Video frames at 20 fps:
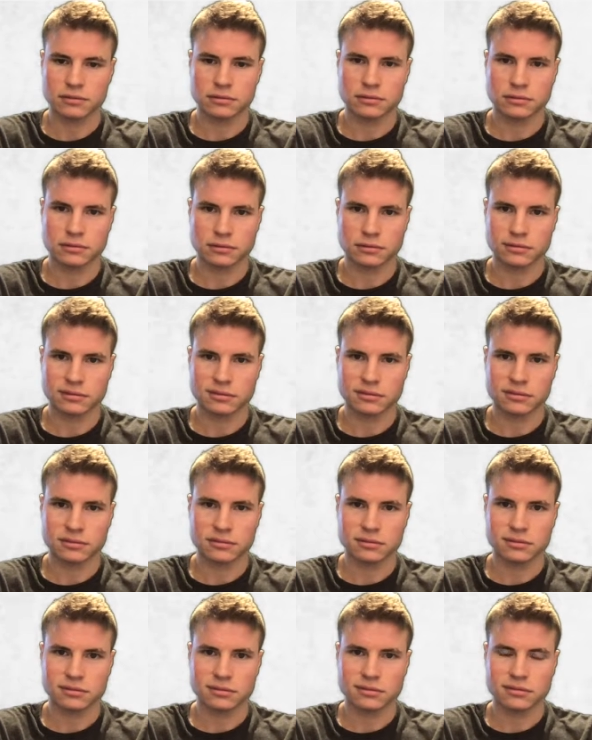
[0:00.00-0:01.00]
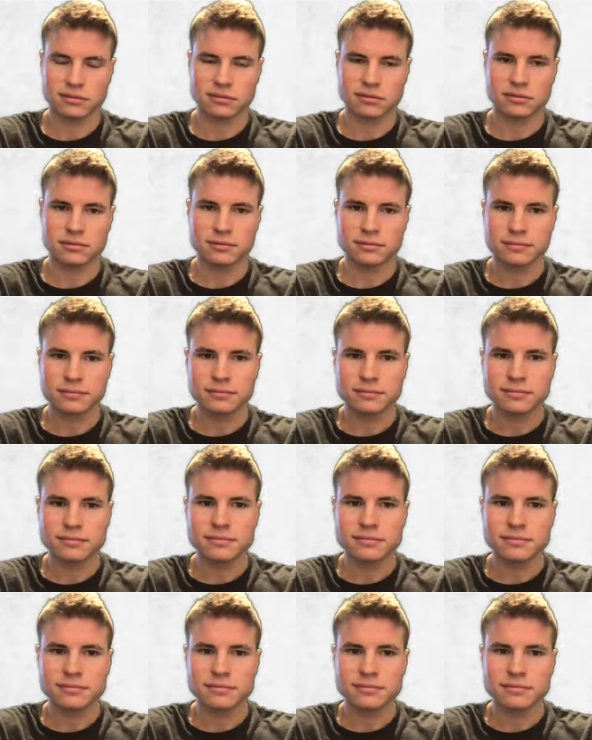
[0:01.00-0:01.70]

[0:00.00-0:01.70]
Nothing is said.